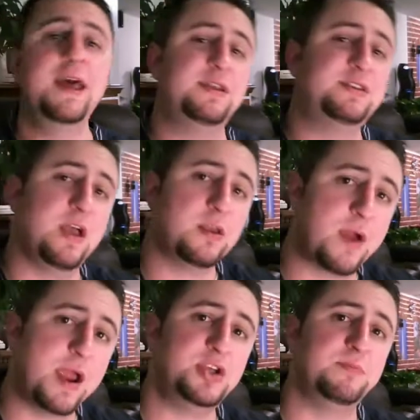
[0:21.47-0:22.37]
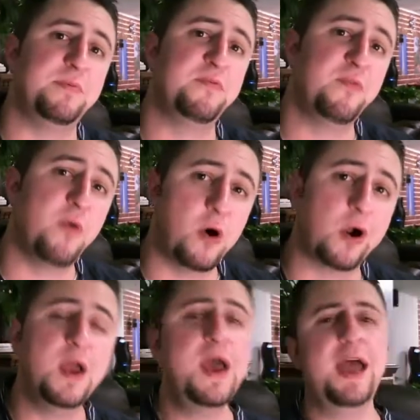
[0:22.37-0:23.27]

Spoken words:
acceleration before,